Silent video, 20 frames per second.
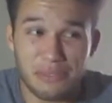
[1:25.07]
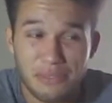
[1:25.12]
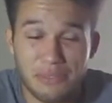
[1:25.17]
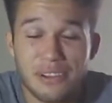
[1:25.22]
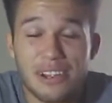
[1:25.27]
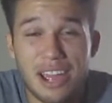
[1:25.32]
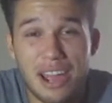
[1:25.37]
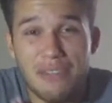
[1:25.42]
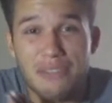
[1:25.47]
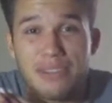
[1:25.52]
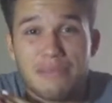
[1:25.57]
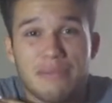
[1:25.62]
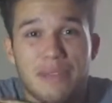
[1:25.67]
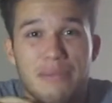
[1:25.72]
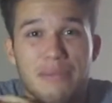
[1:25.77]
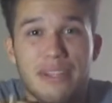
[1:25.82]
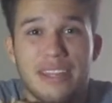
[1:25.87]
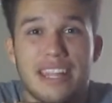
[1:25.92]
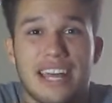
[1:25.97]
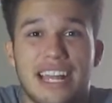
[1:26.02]
Y'all
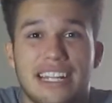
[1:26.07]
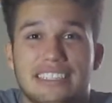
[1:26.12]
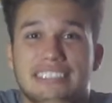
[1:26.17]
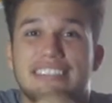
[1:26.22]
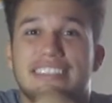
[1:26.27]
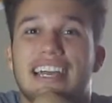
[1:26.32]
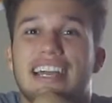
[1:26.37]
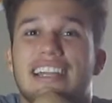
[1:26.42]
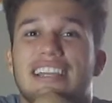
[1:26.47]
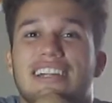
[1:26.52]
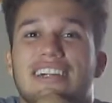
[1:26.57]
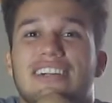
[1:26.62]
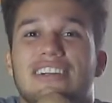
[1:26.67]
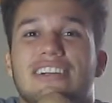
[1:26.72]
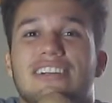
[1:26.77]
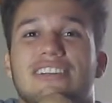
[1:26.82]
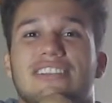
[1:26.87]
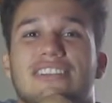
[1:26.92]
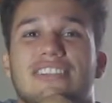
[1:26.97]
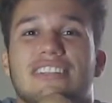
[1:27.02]
remember that Tyler
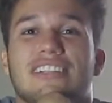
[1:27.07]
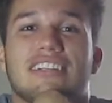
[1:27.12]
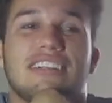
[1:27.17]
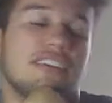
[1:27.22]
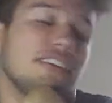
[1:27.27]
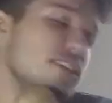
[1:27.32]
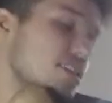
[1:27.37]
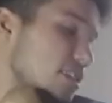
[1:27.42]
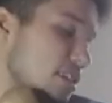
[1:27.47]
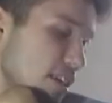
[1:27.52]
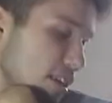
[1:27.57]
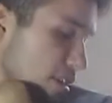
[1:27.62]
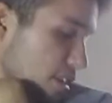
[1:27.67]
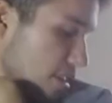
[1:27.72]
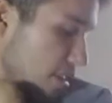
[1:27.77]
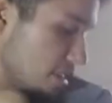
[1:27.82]
Oakley? Huh?